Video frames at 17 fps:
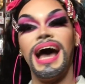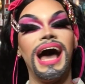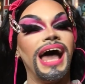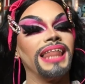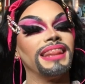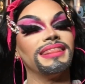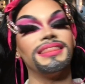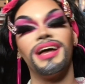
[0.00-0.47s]

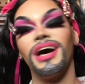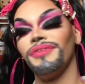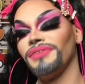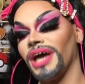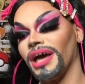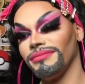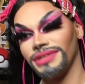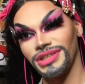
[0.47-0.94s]
I love
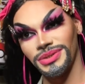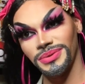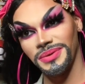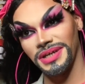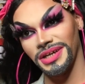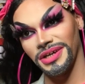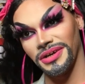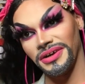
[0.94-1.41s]
having you
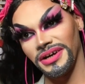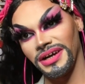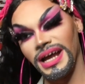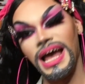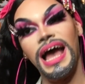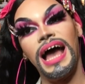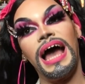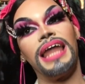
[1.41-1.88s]
here,
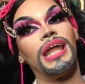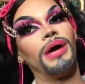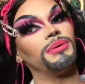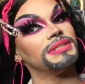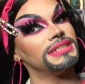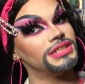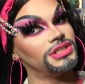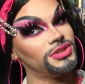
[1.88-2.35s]
and I
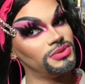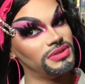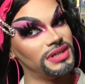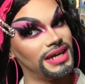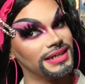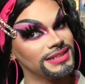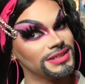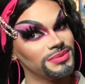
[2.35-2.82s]
will see you
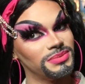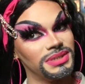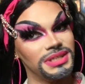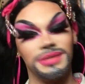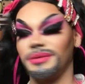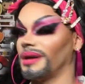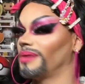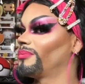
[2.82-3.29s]
next
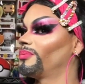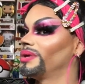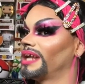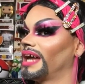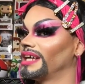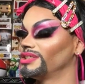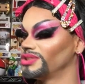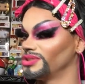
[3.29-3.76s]
week when
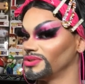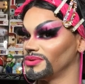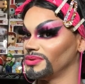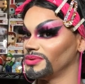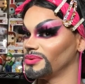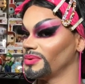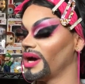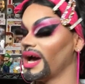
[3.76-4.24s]
I
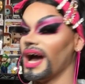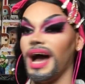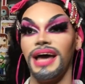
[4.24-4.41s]
do